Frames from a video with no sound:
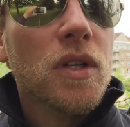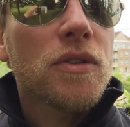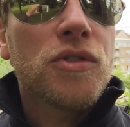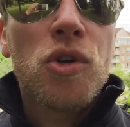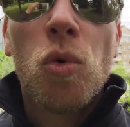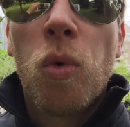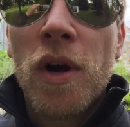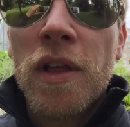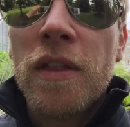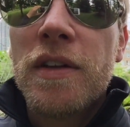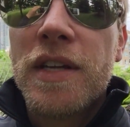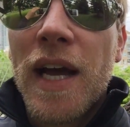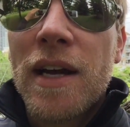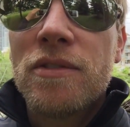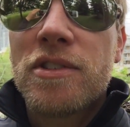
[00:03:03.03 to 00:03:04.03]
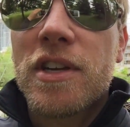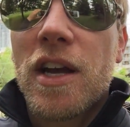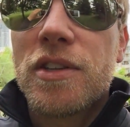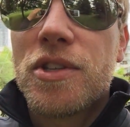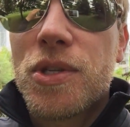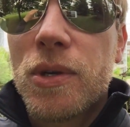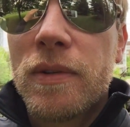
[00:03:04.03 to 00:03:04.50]
So one of the
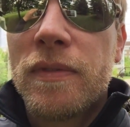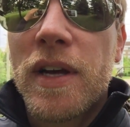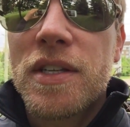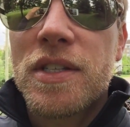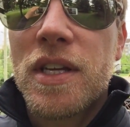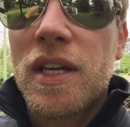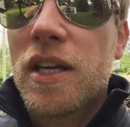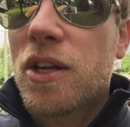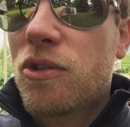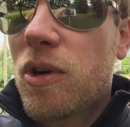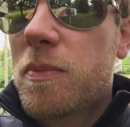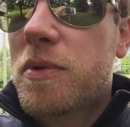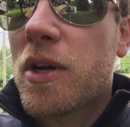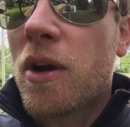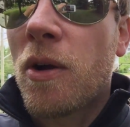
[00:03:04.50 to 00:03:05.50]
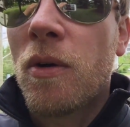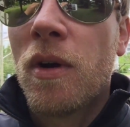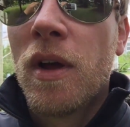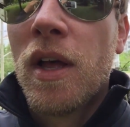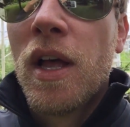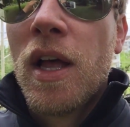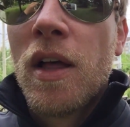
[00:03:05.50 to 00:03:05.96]
downsides to investing in a crypto
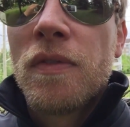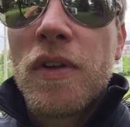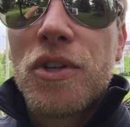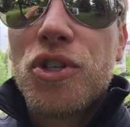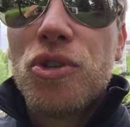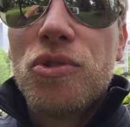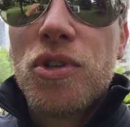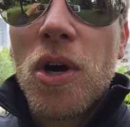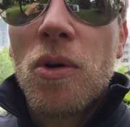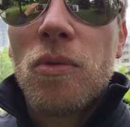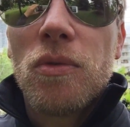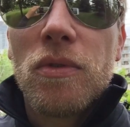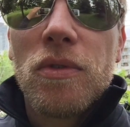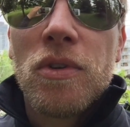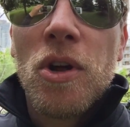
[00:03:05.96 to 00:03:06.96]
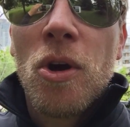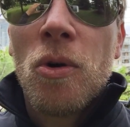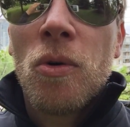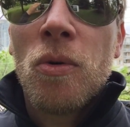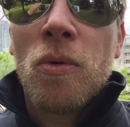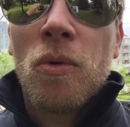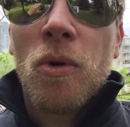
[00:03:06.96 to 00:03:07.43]
that you don't
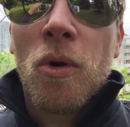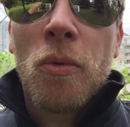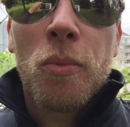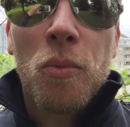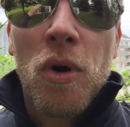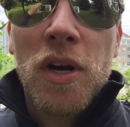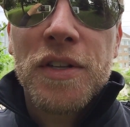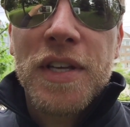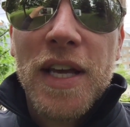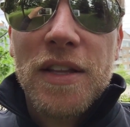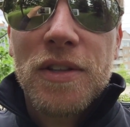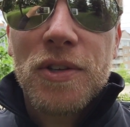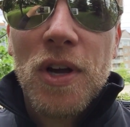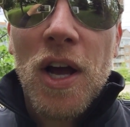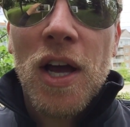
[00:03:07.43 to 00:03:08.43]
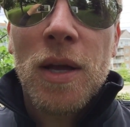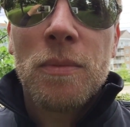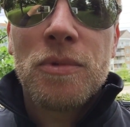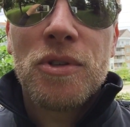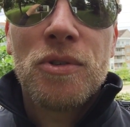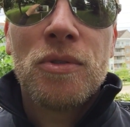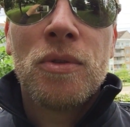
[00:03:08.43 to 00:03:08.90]
know or want to take the
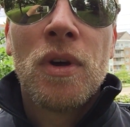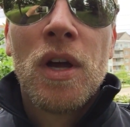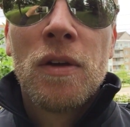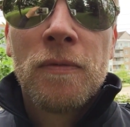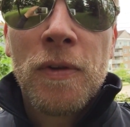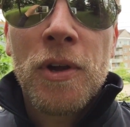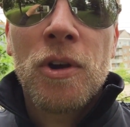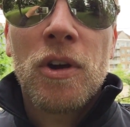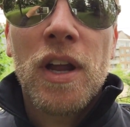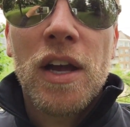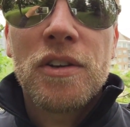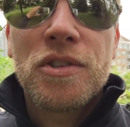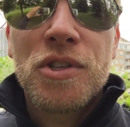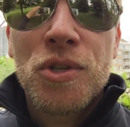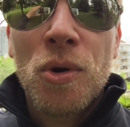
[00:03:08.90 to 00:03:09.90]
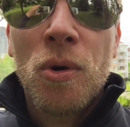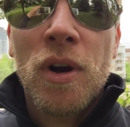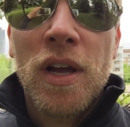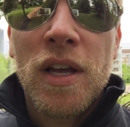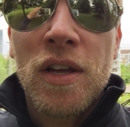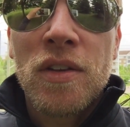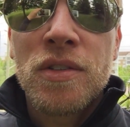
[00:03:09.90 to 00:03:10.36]
time to figure out how to store
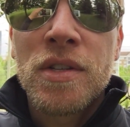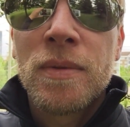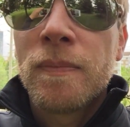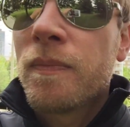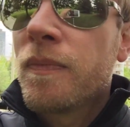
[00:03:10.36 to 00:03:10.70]
is